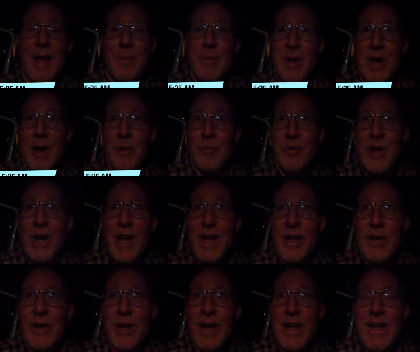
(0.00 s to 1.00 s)
I've been up
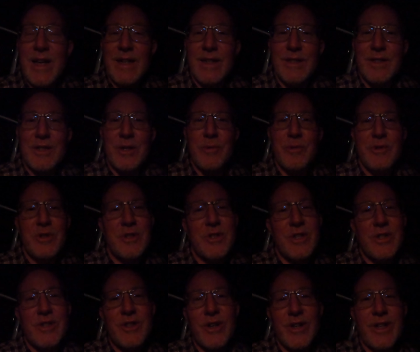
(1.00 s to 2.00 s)
really early, so we've just
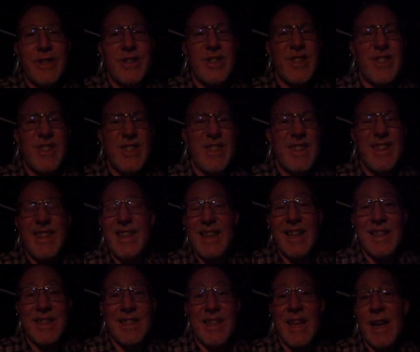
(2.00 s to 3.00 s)
decided just
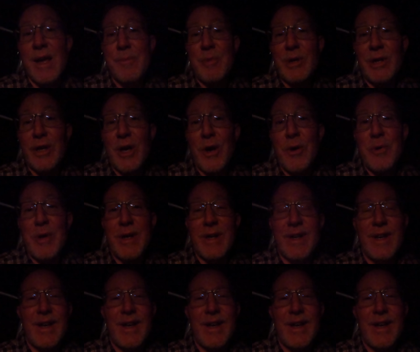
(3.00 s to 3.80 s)
let's get up and go,